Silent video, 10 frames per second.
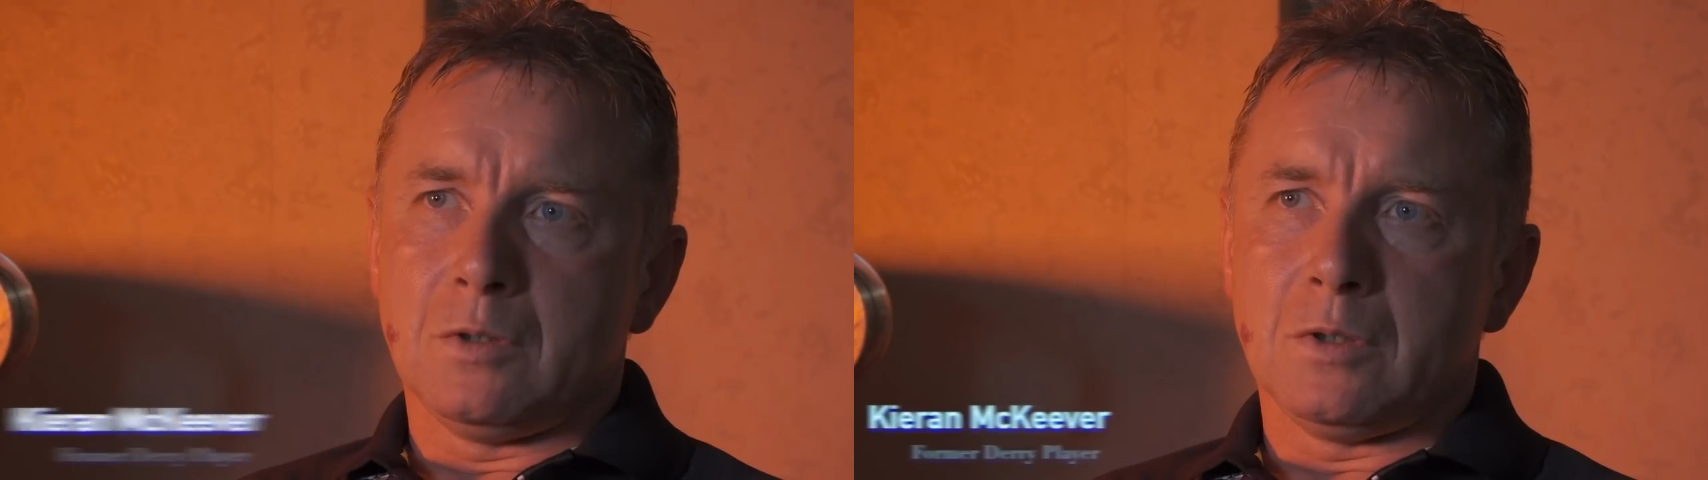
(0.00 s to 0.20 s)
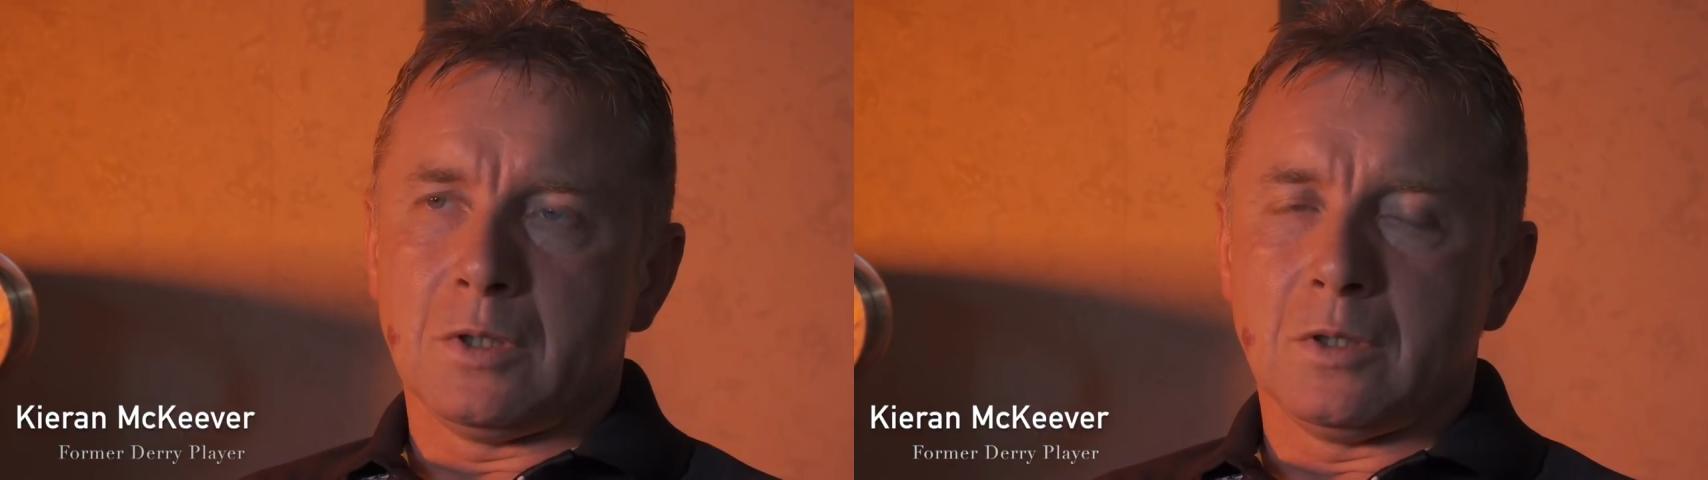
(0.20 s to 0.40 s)

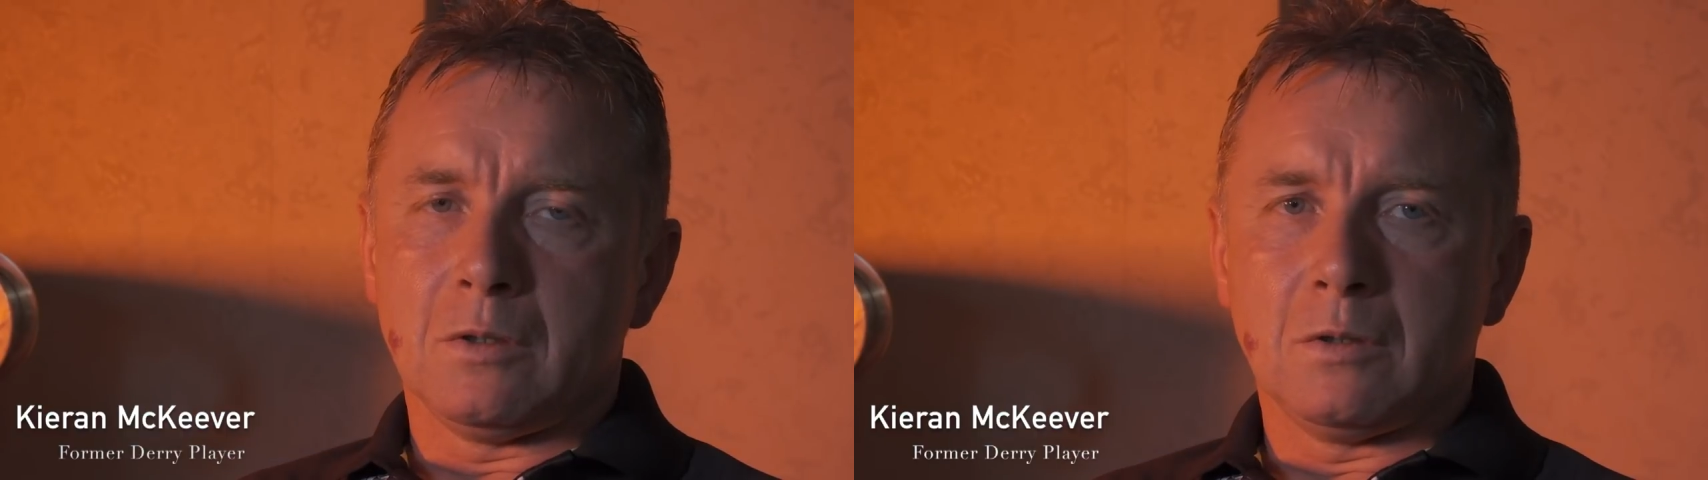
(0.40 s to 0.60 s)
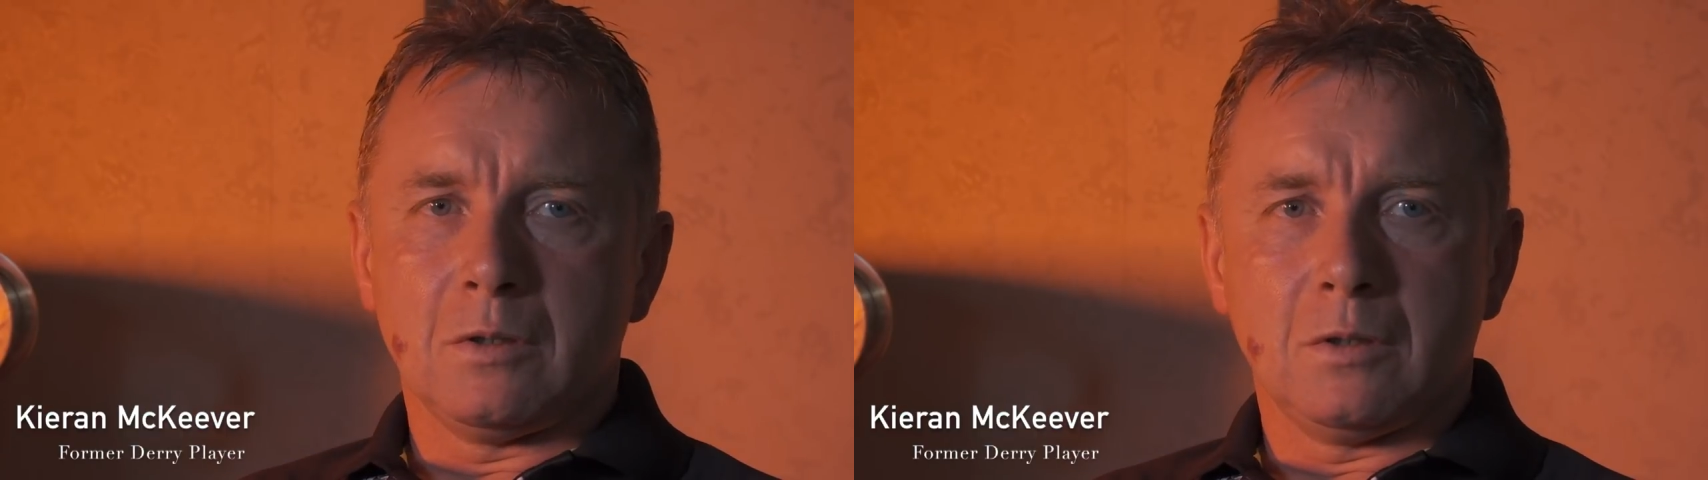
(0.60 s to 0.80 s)
the uh,
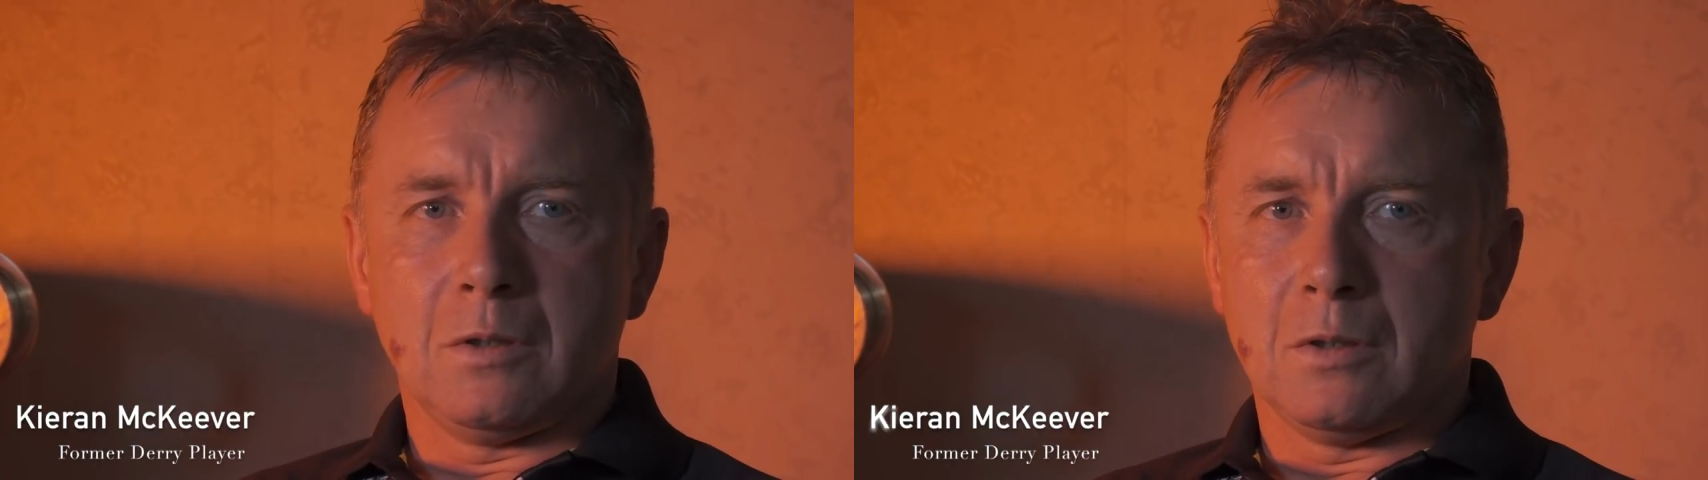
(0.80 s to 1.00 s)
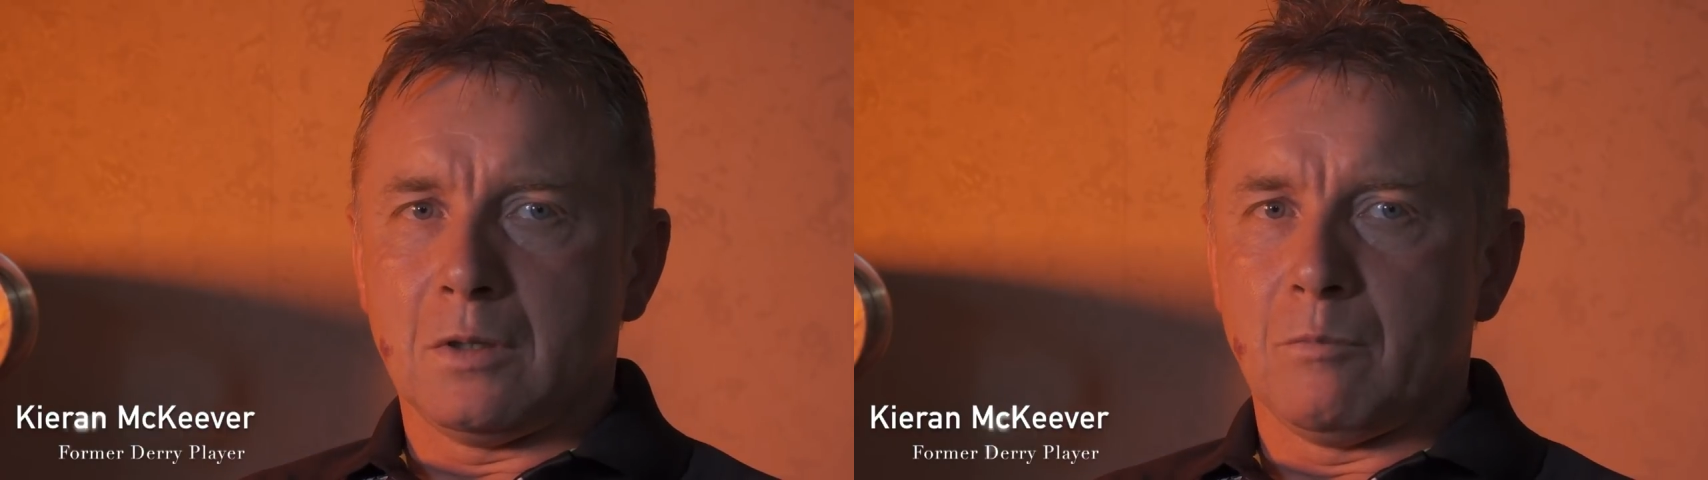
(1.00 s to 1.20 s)

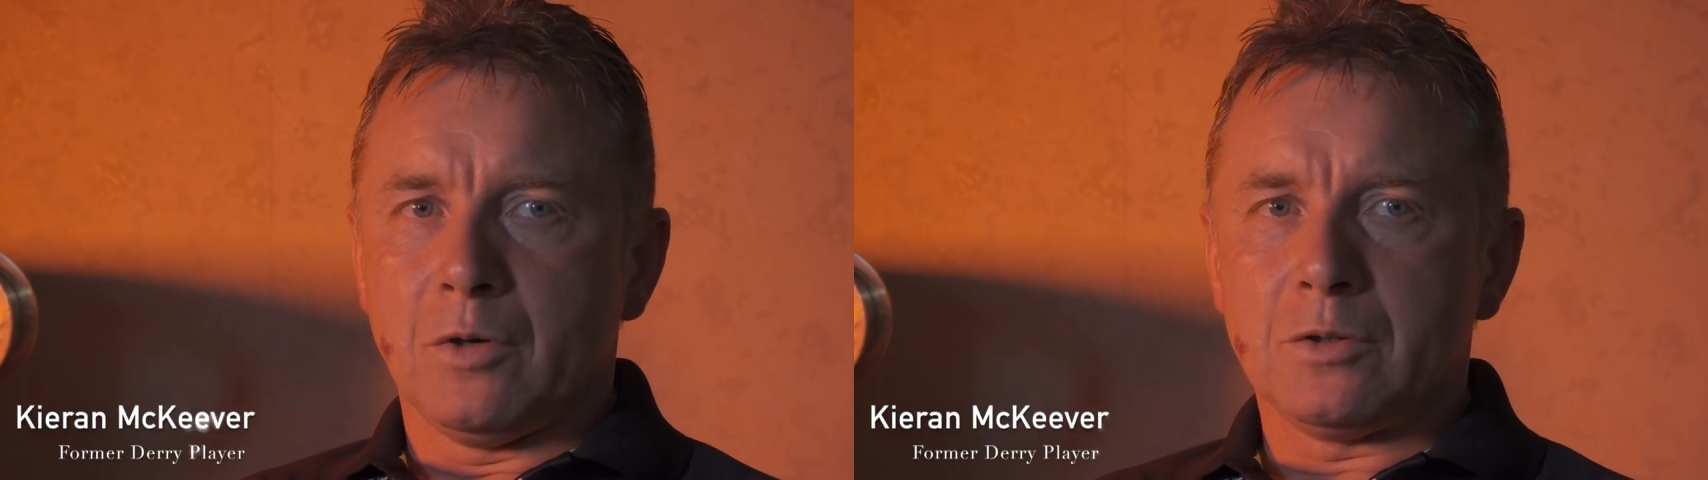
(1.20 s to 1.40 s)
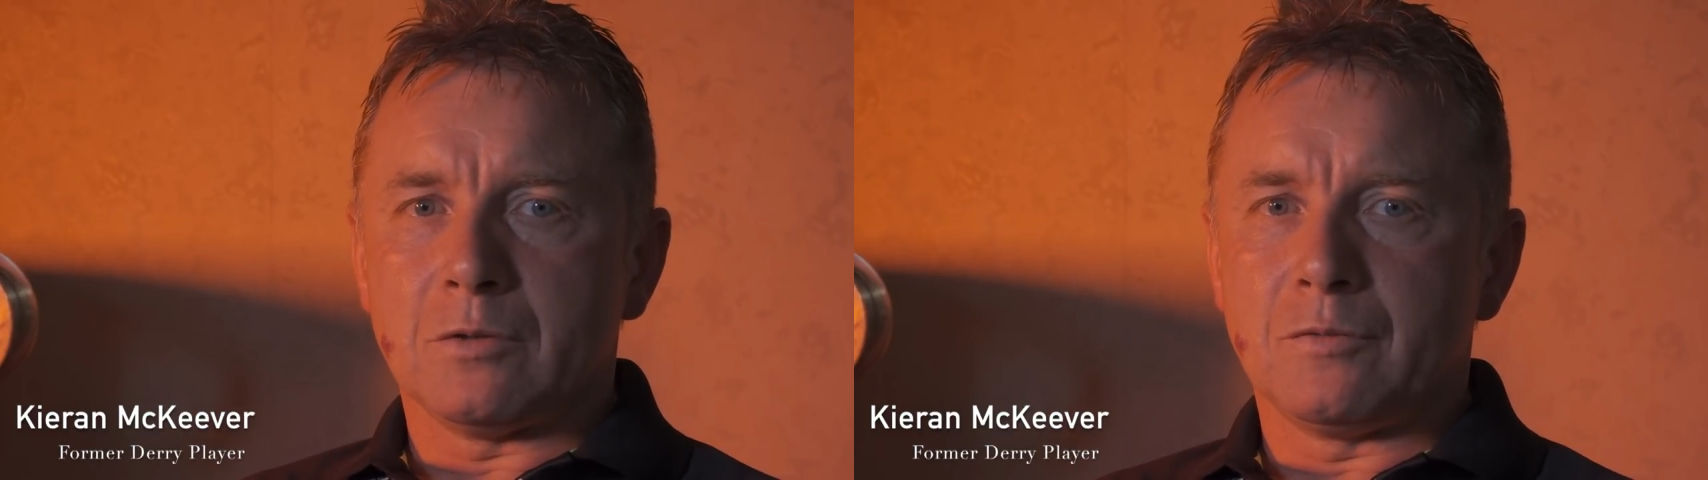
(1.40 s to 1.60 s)

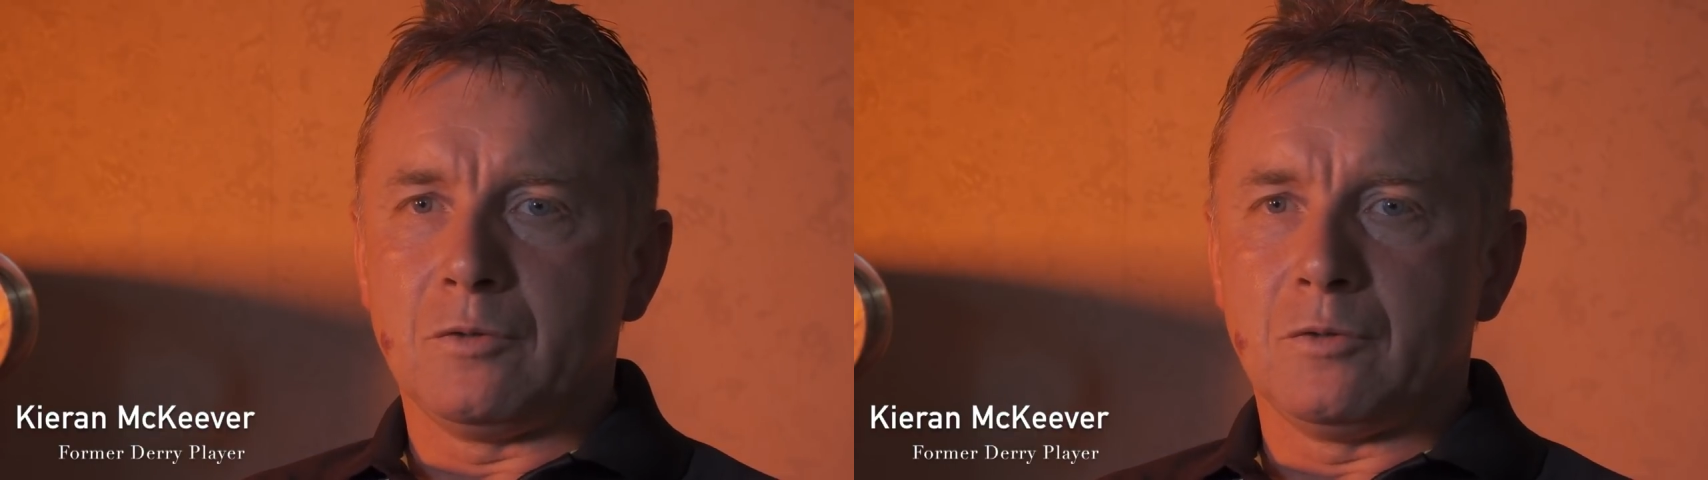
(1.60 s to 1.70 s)
amount of